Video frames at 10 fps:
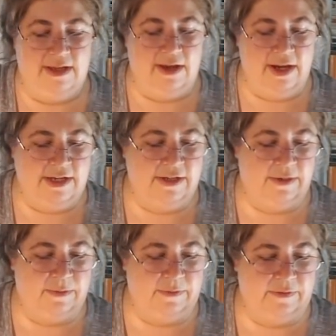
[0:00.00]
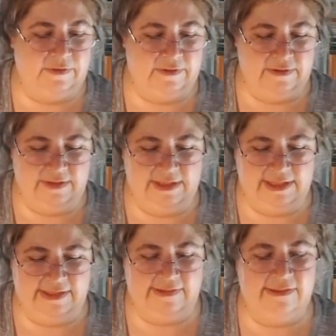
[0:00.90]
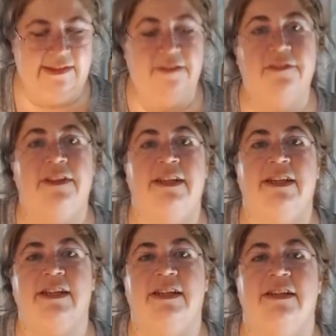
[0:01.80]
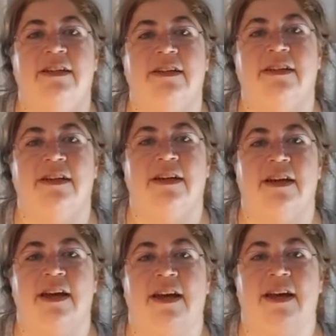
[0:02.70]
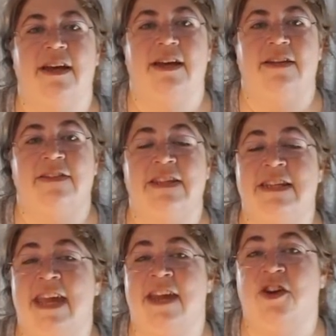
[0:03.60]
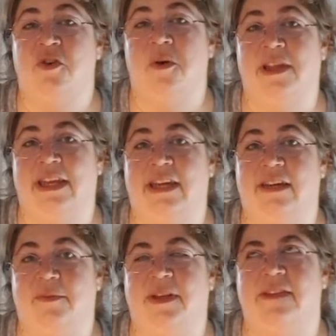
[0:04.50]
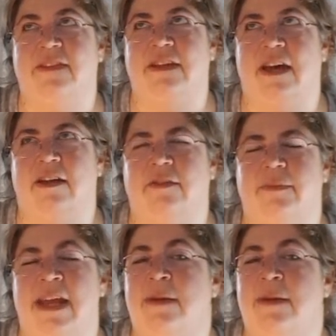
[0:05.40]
I used this lovely DK acrylic. Well, it's 80%